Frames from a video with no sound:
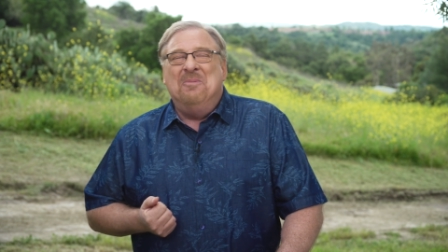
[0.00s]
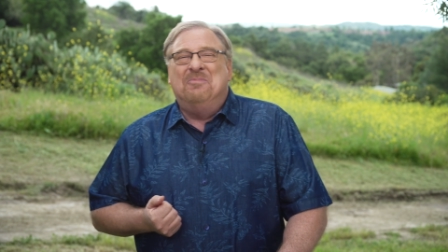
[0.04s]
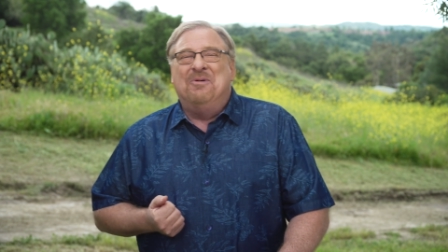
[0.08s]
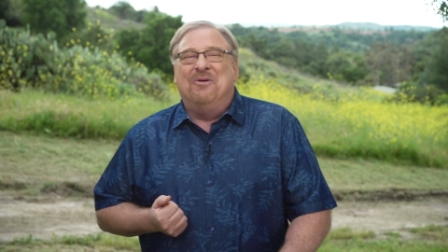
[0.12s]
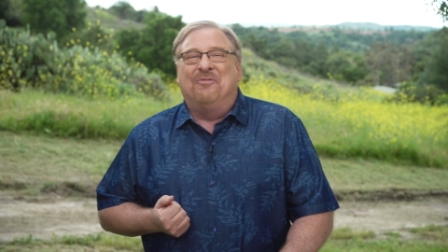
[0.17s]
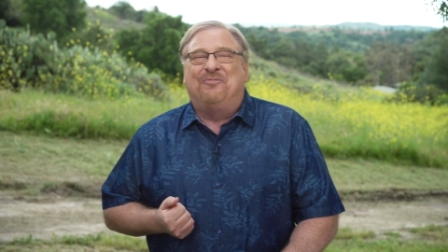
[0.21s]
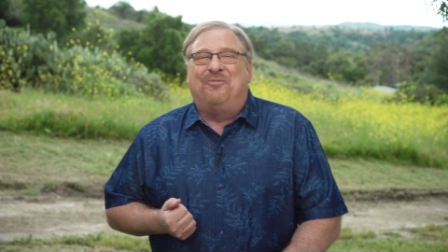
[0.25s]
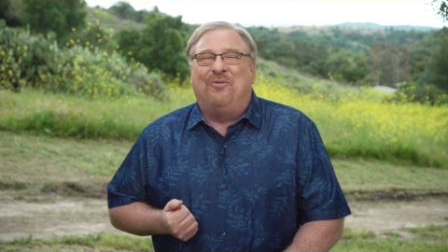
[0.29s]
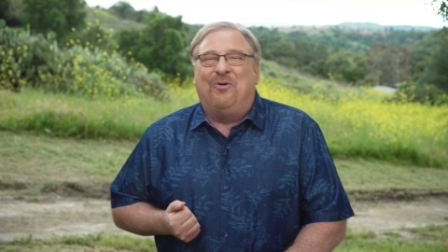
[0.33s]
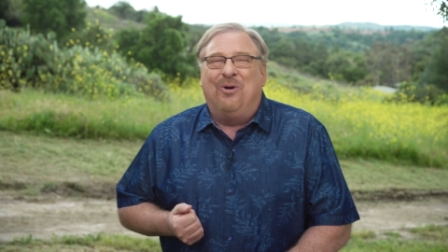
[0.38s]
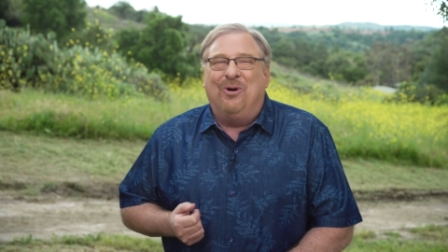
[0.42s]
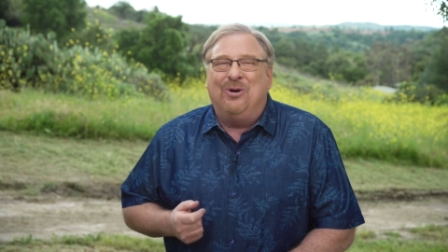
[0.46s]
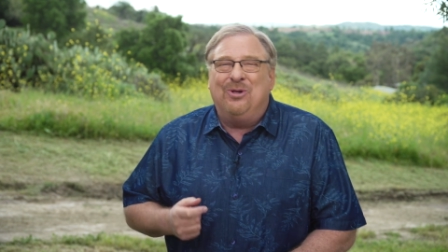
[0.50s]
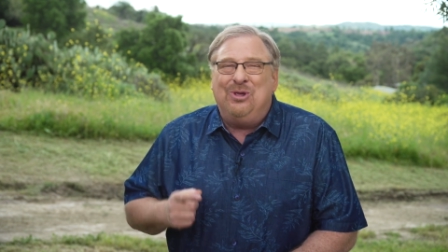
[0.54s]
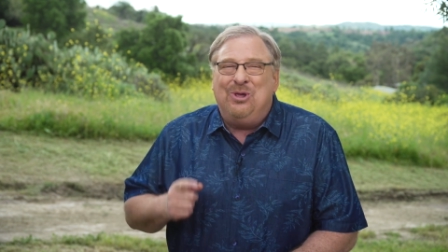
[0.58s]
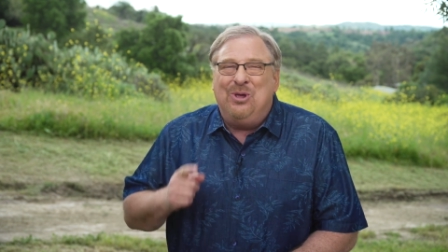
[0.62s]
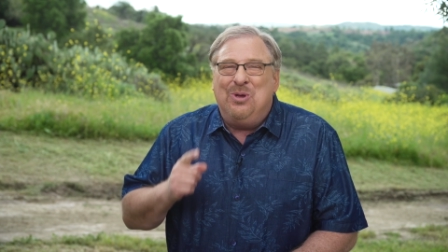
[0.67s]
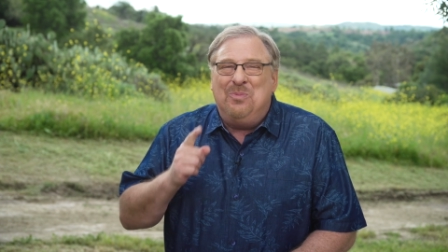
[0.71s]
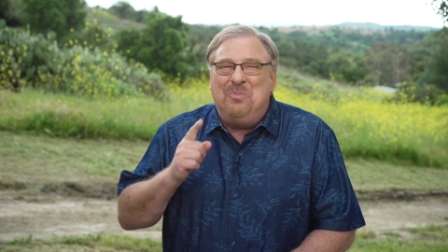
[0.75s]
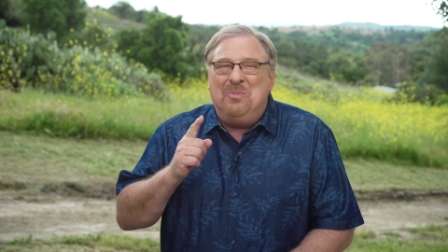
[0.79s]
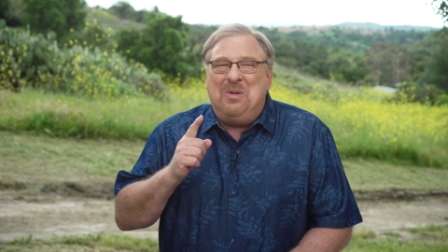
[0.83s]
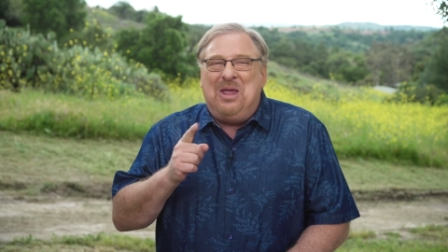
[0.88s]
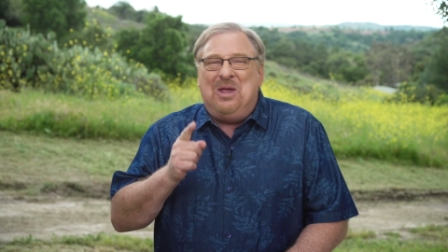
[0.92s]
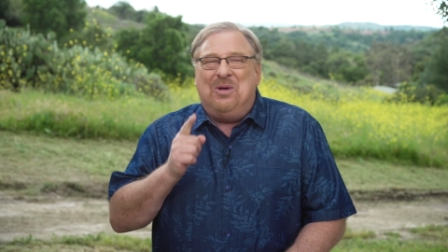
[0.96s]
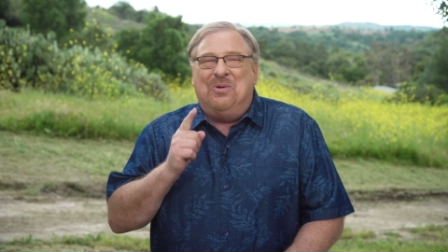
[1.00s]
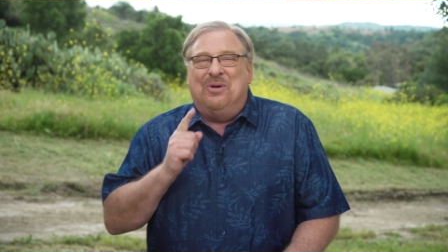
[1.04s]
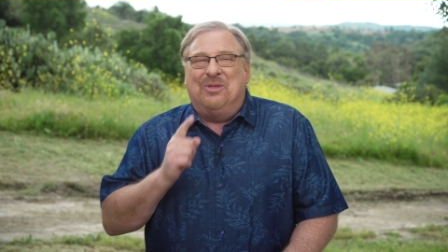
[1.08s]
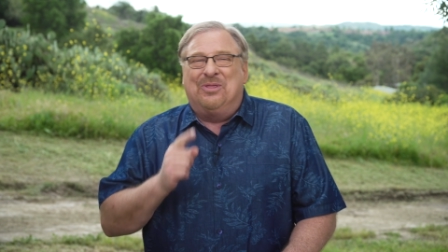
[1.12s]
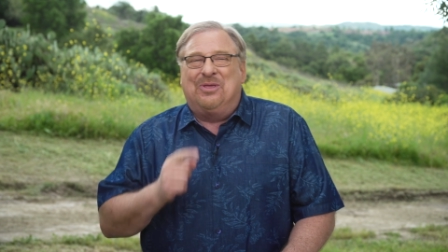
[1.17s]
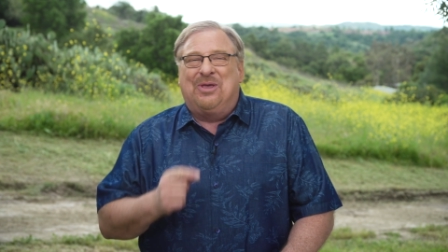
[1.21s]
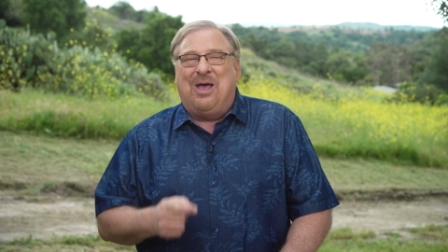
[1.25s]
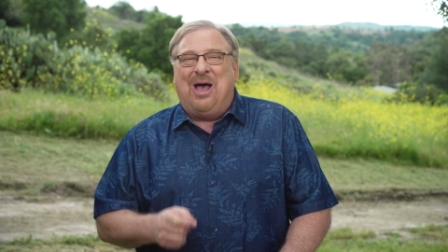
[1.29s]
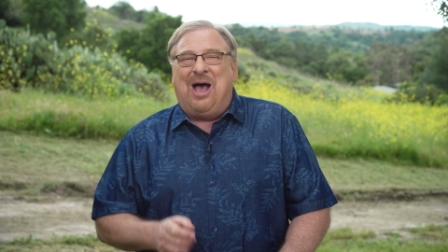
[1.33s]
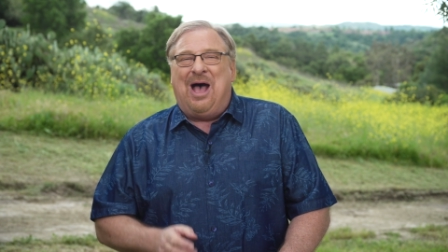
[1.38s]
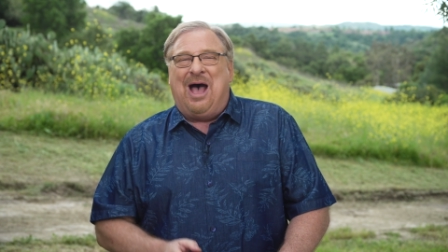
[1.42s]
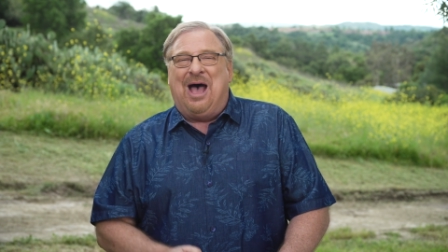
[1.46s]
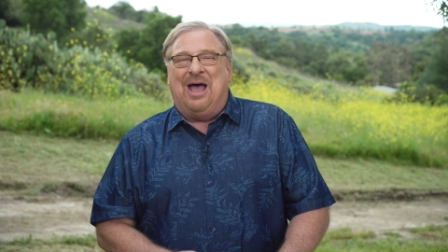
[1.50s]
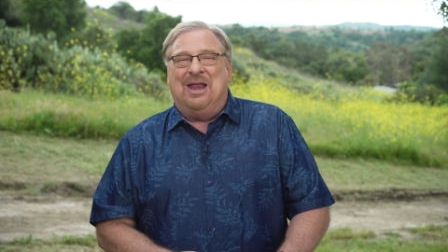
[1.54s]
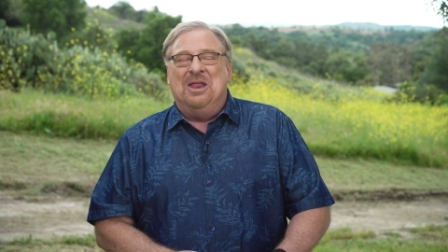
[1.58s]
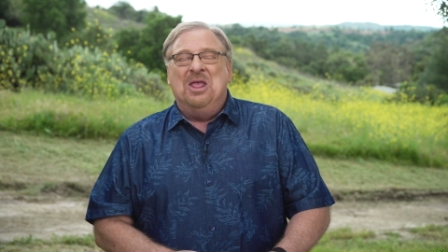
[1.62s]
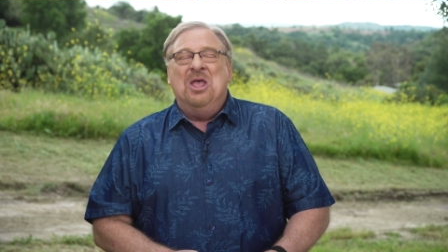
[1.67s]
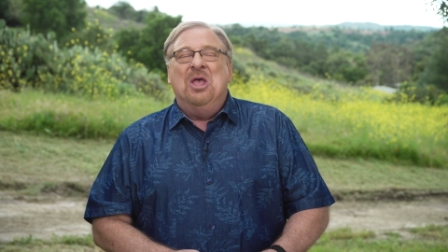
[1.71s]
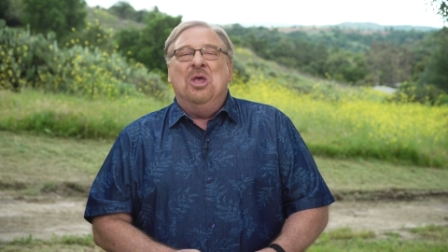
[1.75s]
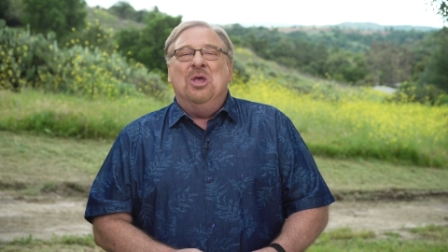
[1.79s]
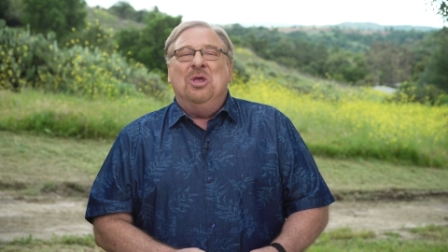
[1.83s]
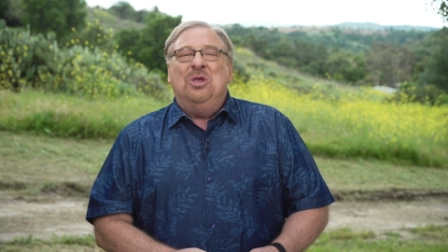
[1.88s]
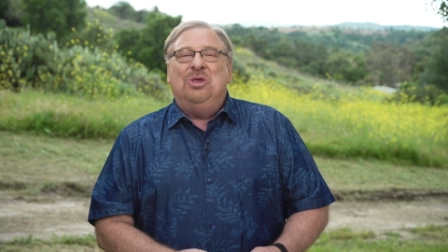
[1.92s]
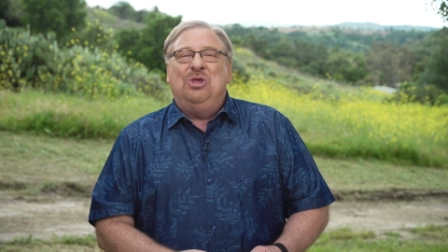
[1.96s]
Before you meet with God,
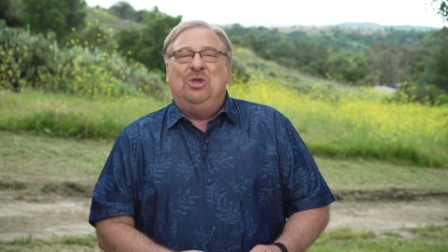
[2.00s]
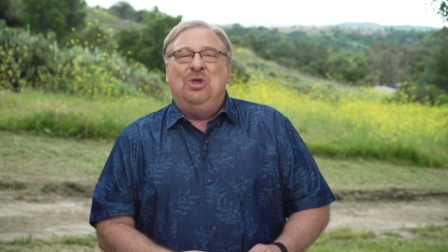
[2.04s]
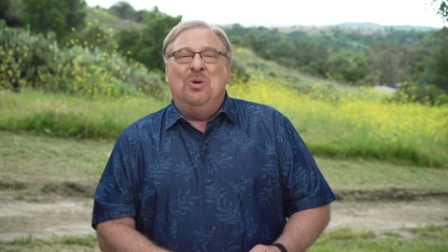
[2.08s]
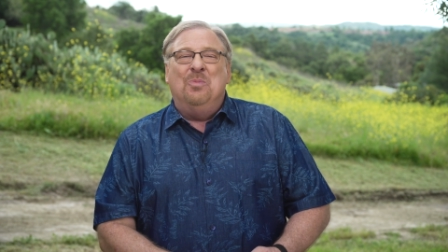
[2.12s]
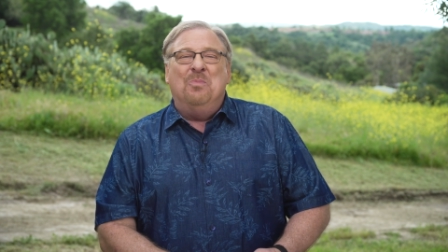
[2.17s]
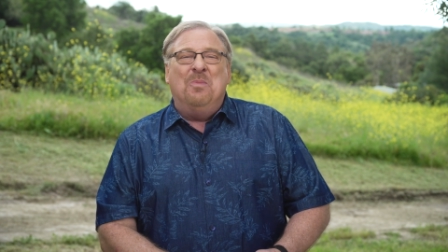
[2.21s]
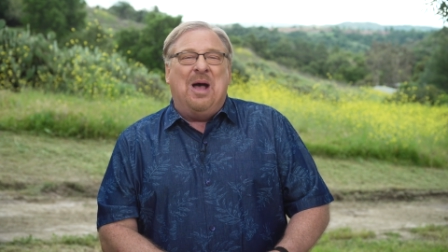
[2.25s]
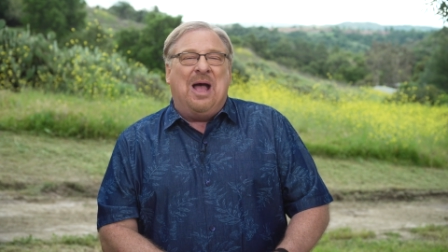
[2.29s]
you